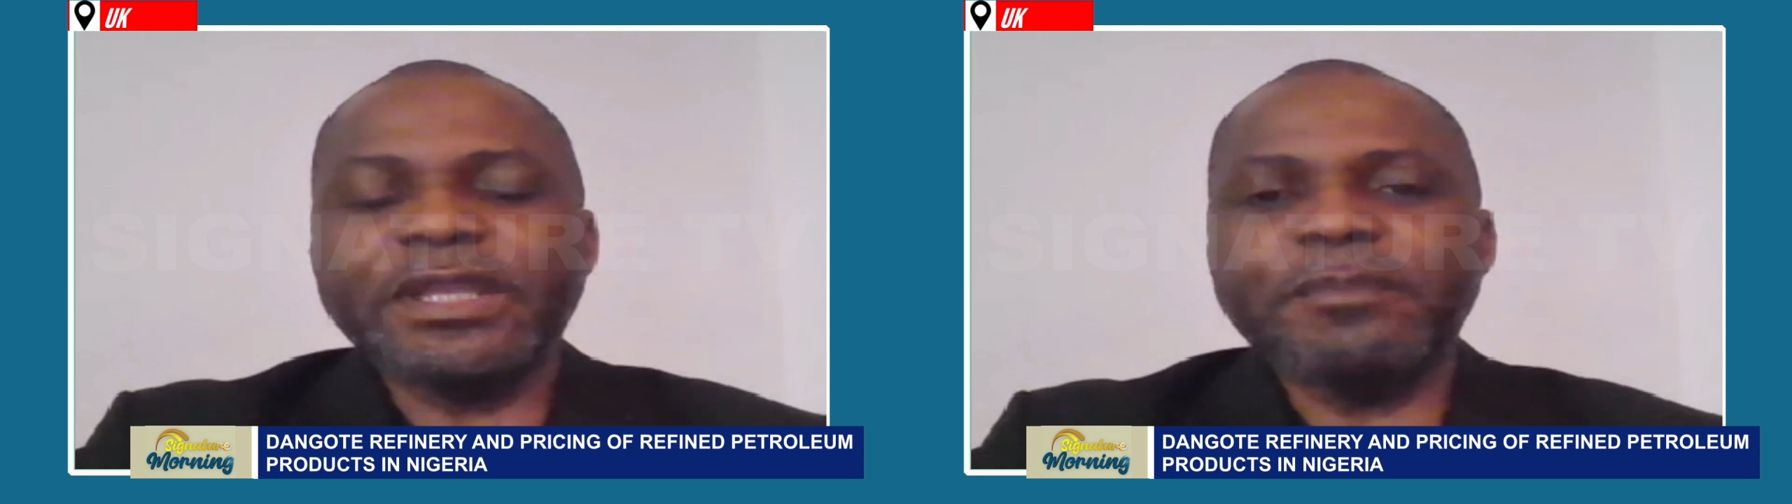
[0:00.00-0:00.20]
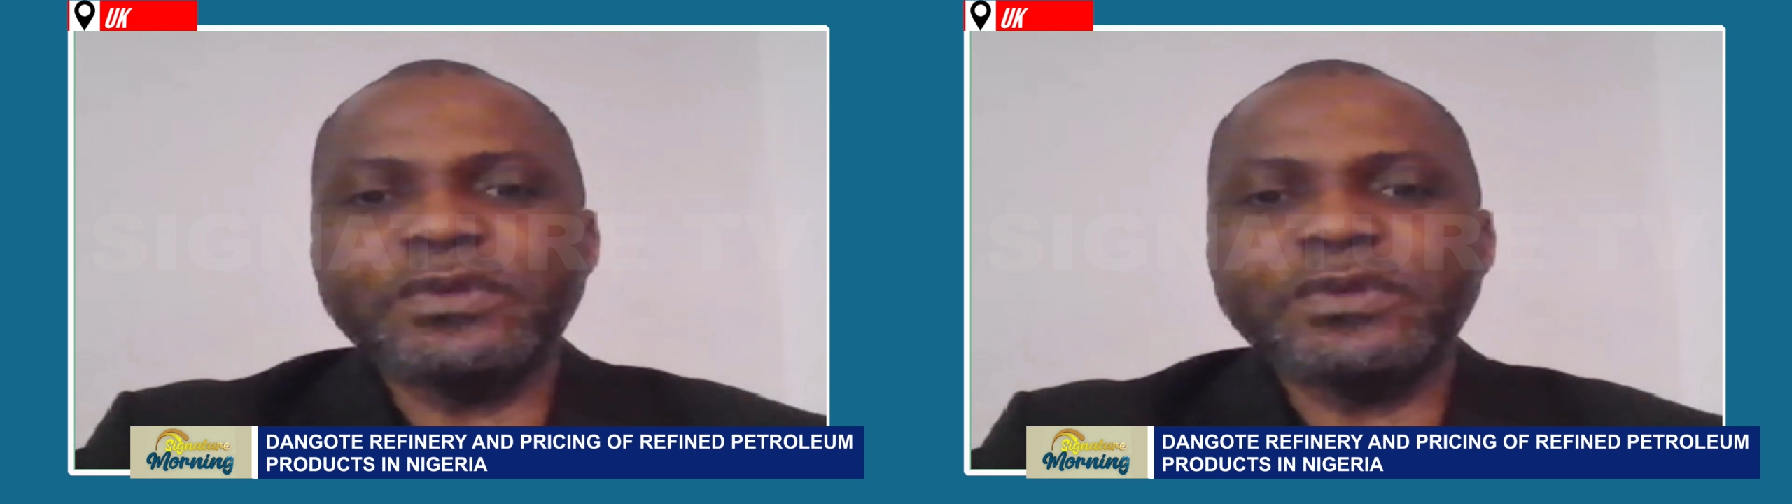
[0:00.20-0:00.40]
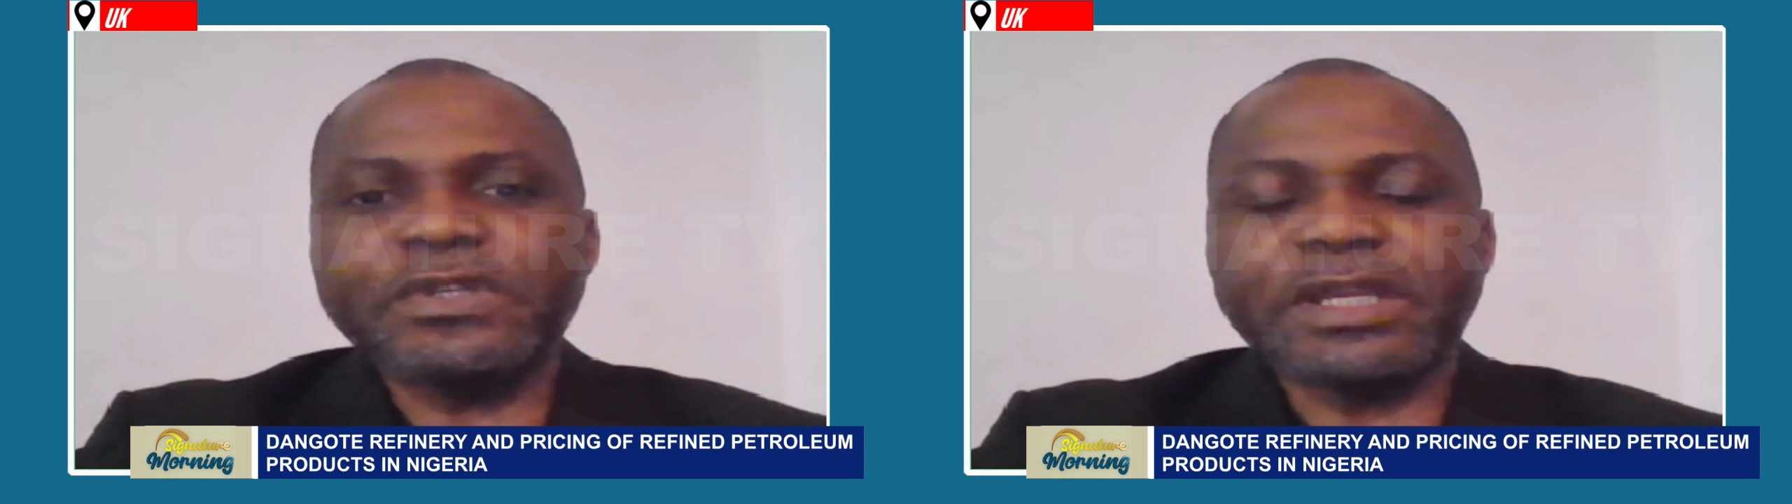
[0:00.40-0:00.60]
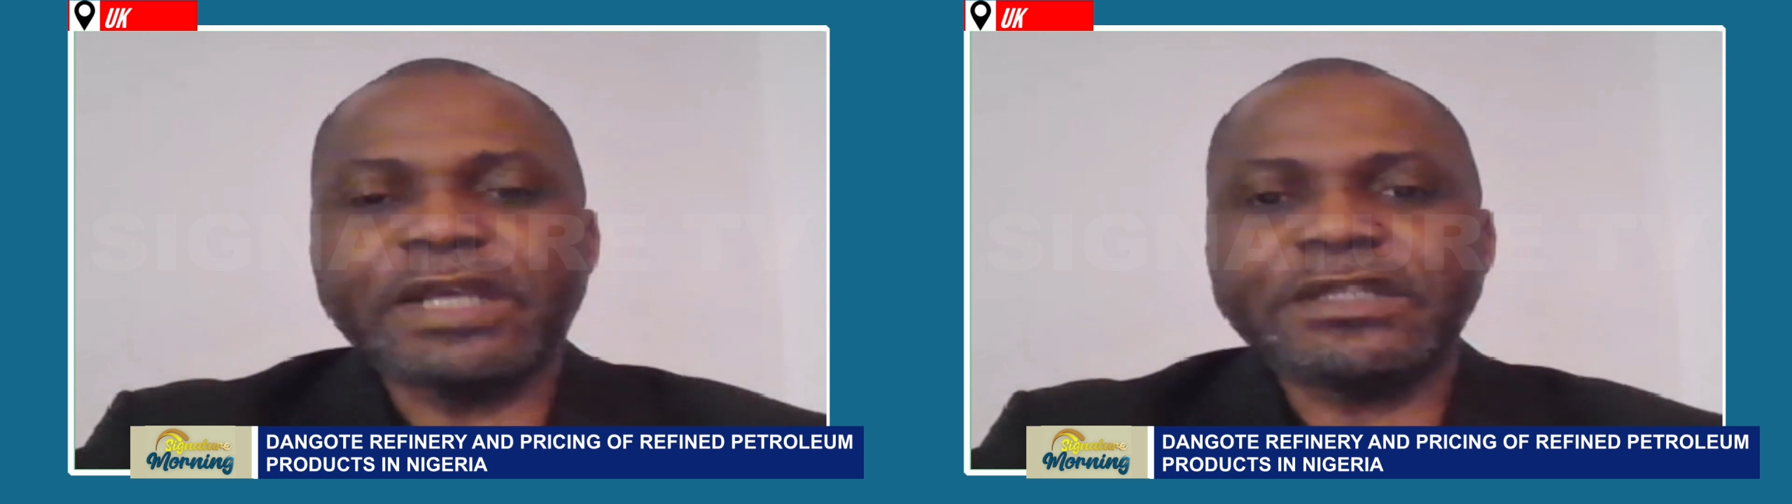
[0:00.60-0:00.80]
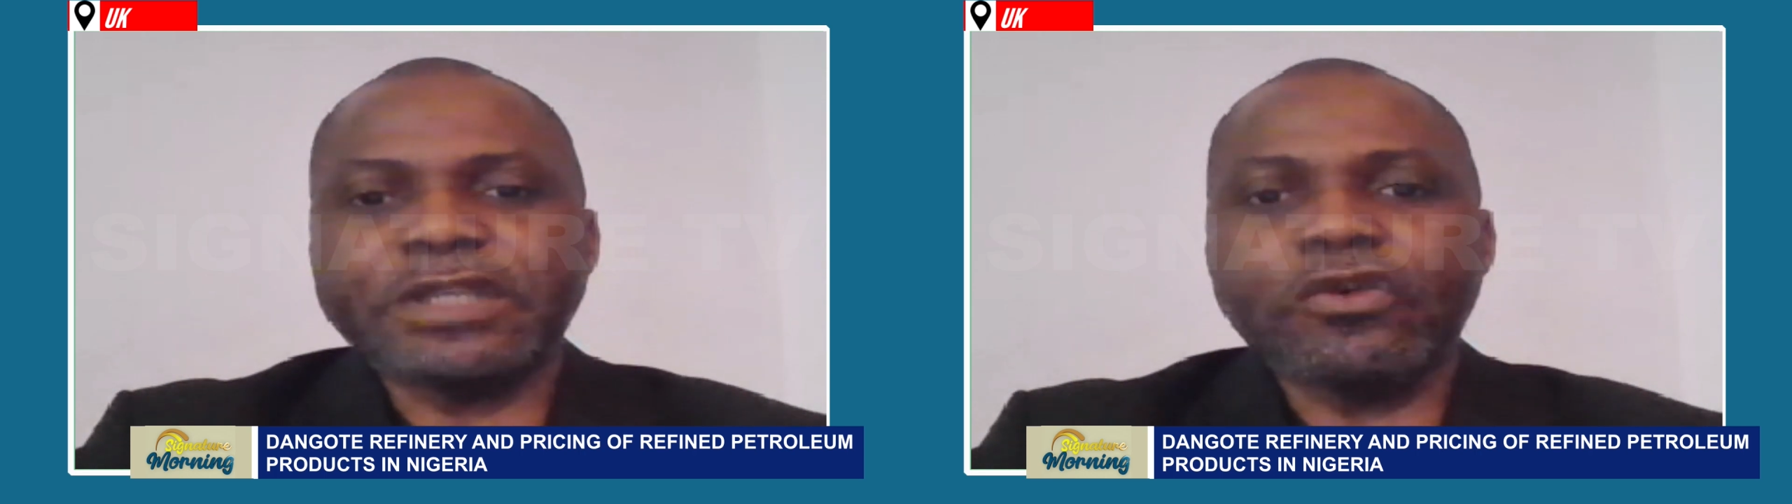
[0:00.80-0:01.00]
NNPCL
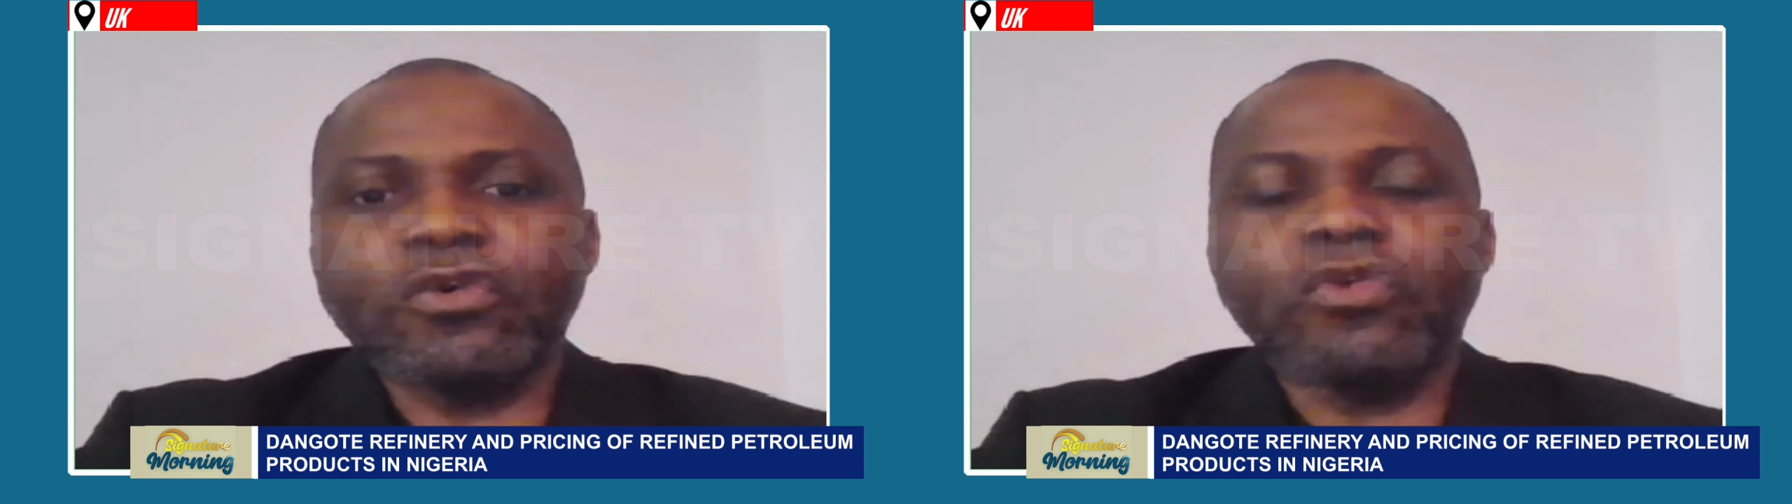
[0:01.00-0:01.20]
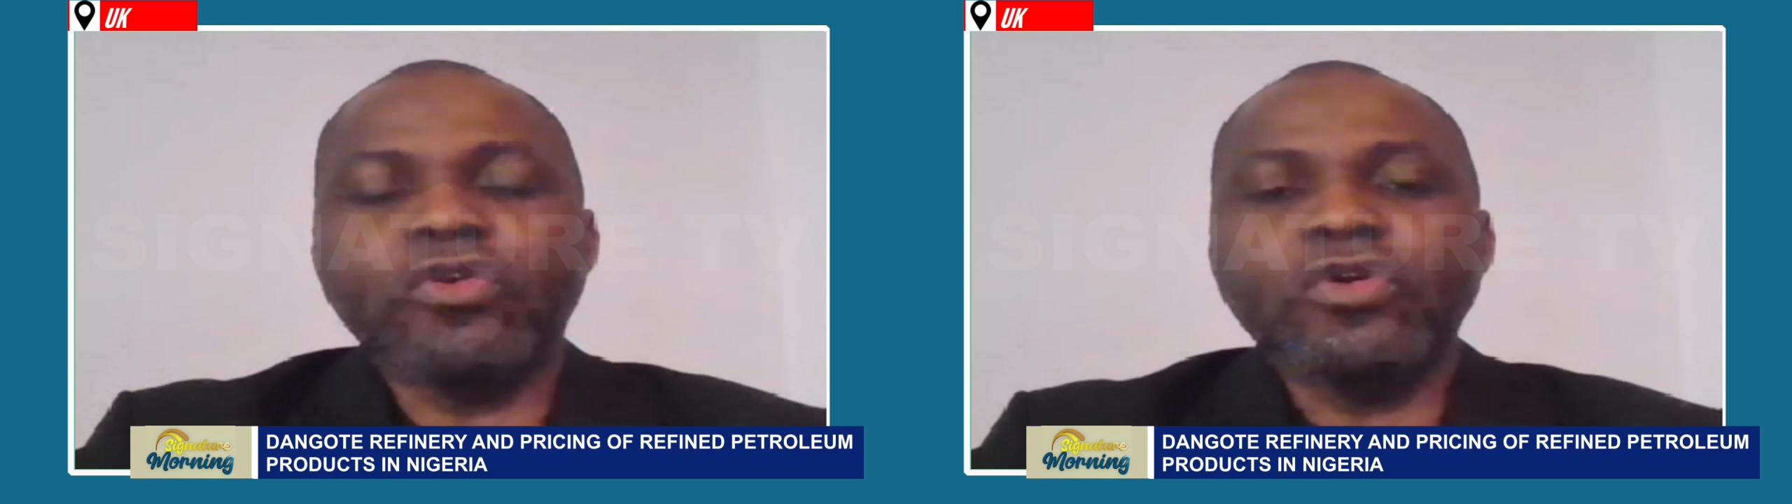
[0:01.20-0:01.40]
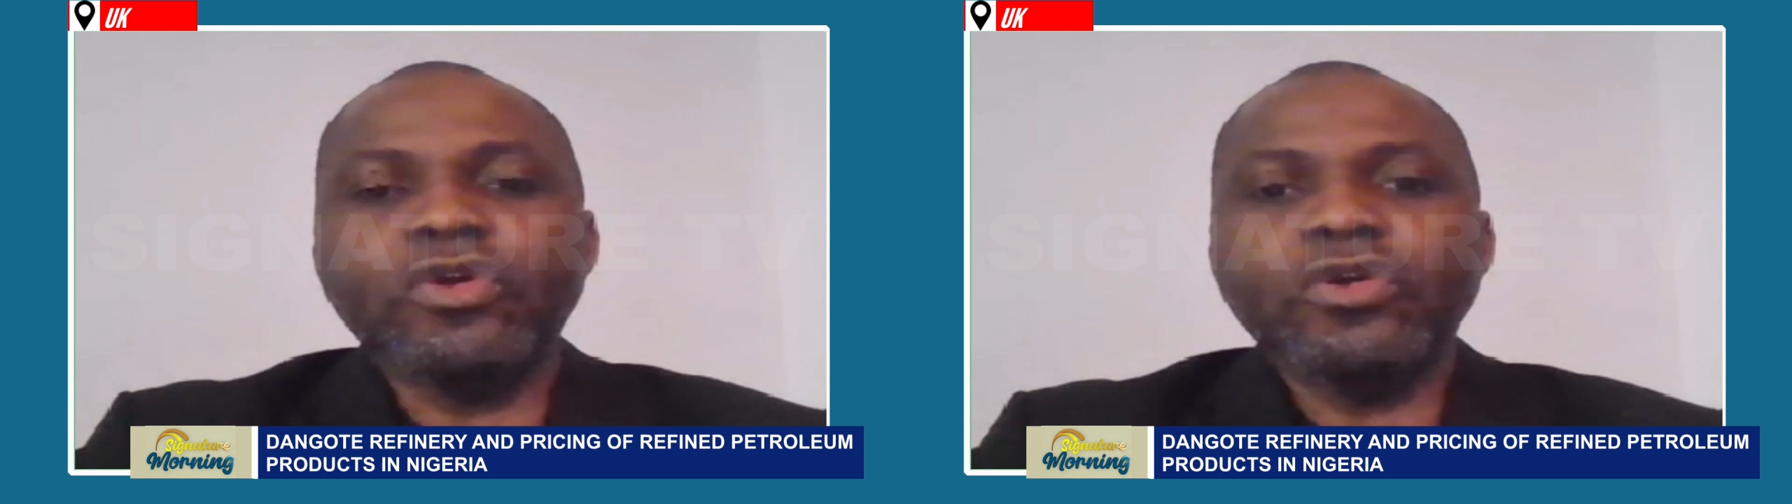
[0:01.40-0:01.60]
now say, oh,